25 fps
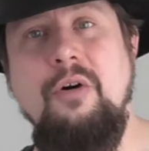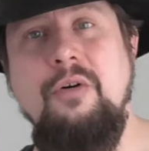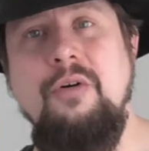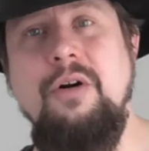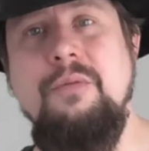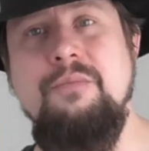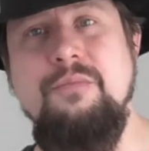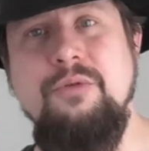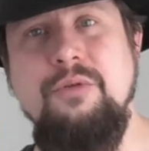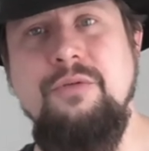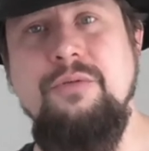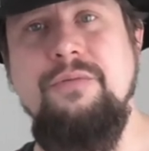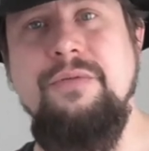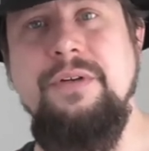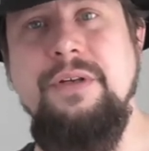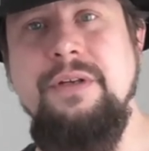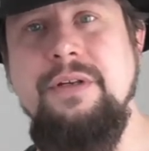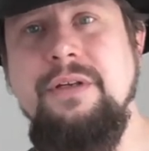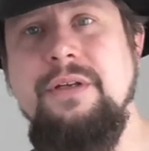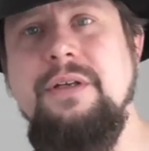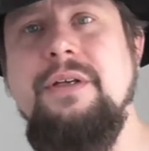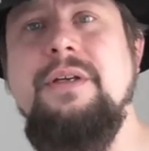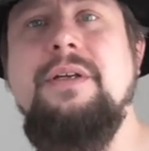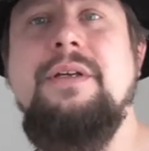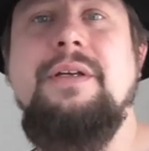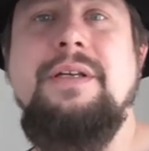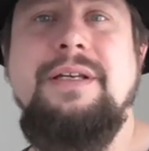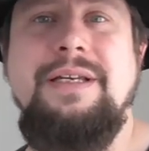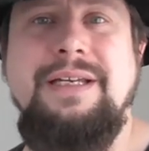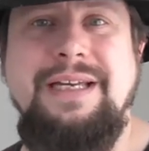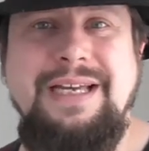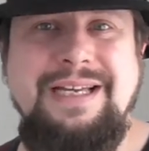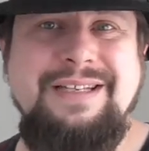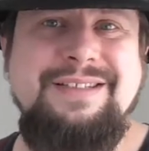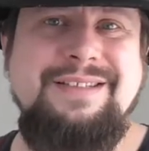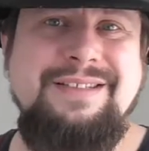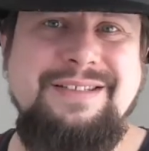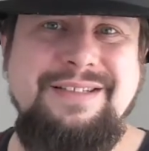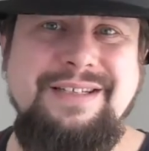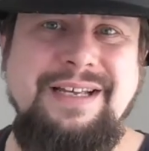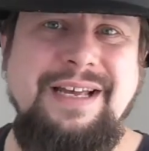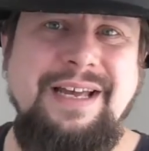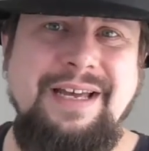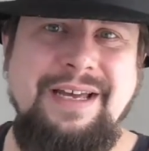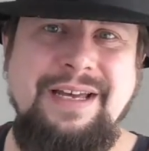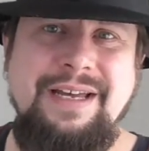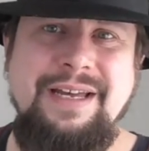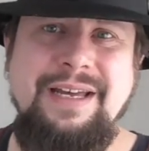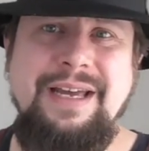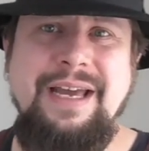horror movie as
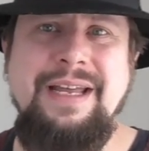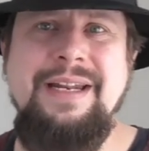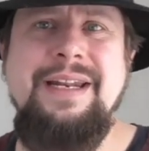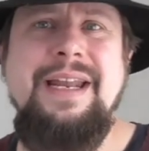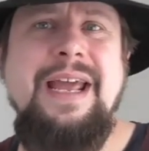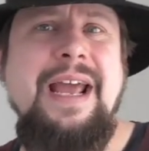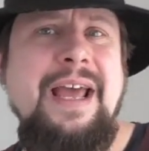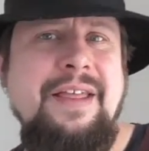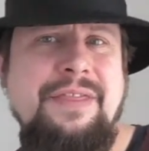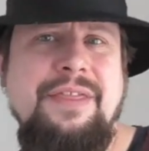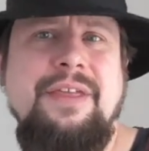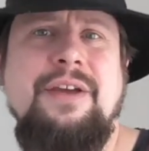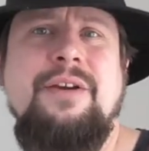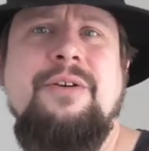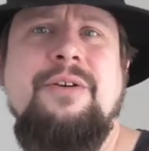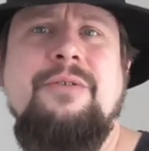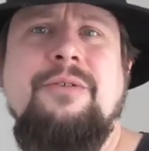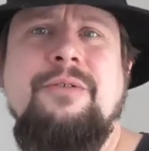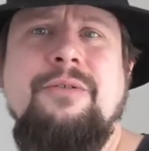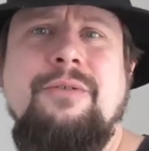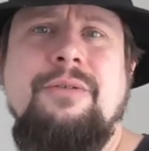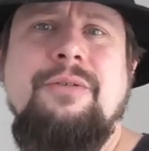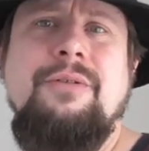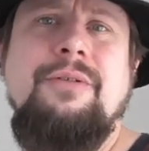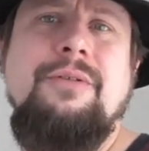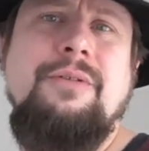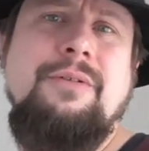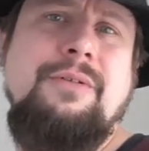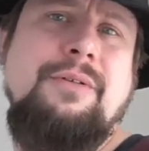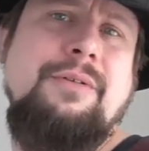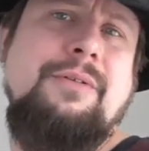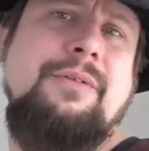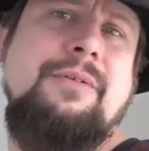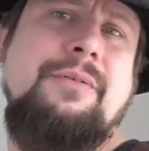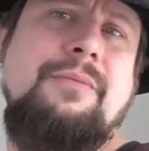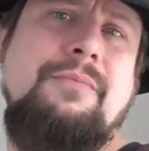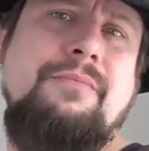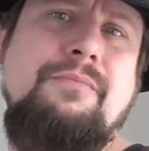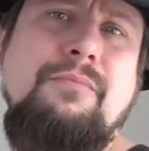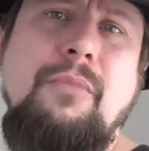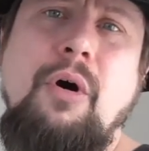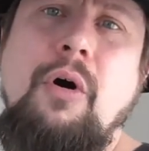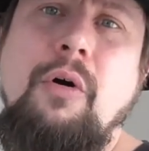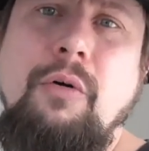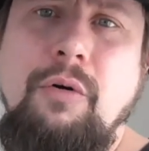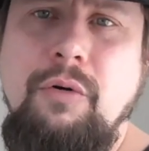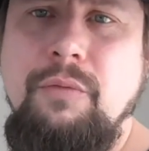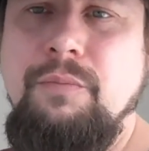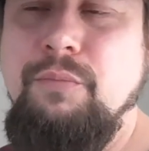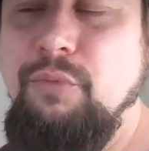an ethical,
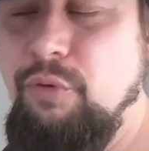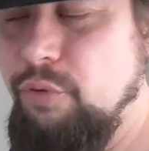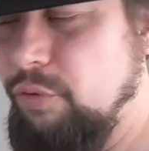moral